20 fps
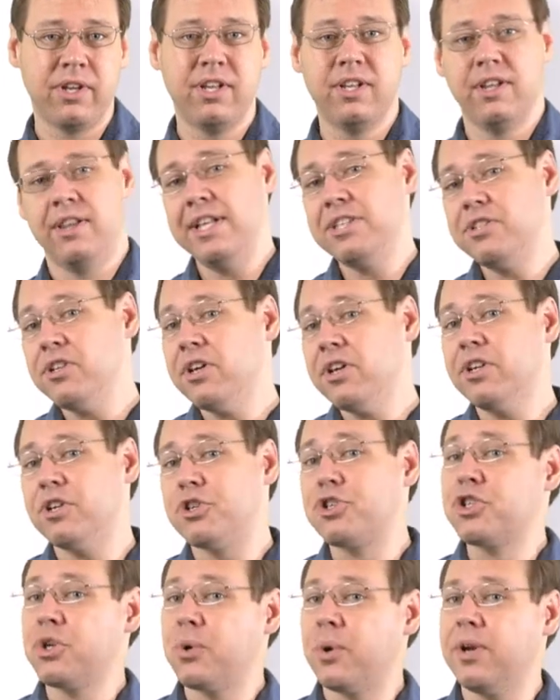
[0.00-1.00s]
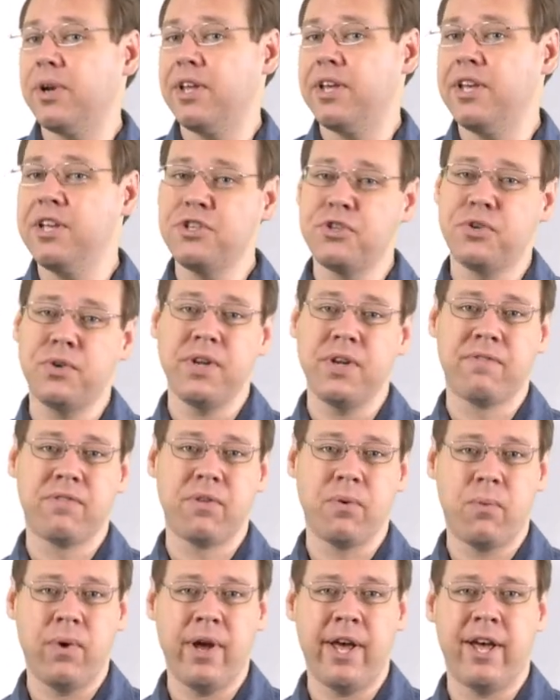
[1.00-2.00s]
let's look at a short history of the
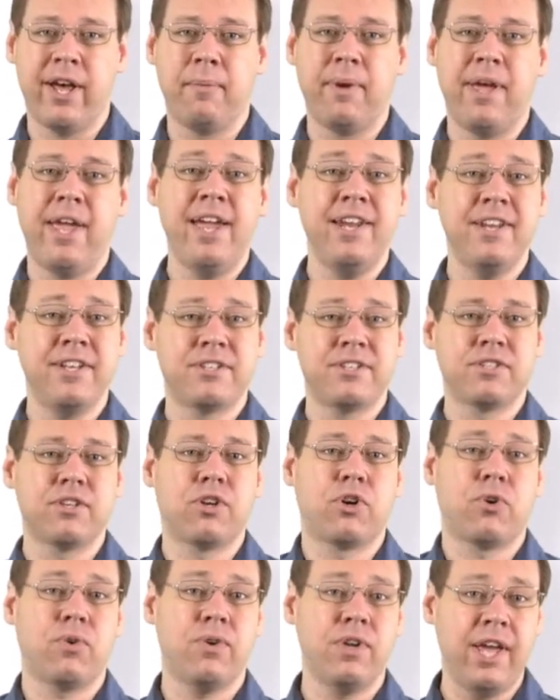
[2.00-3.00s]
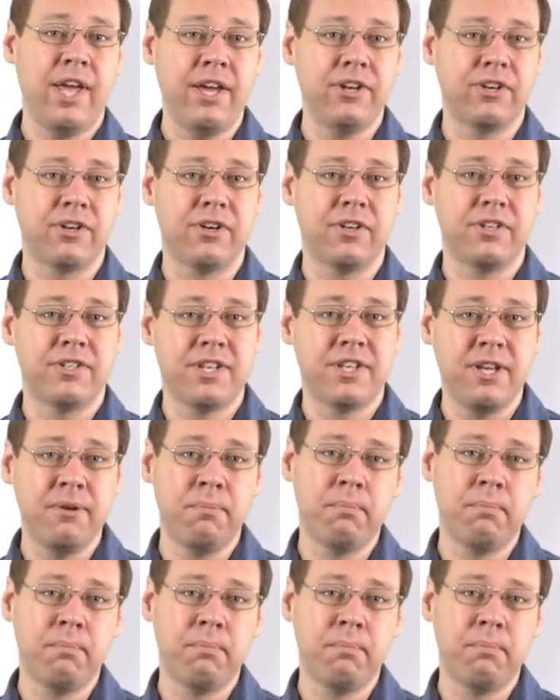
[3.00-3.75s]
web and its creator, Tim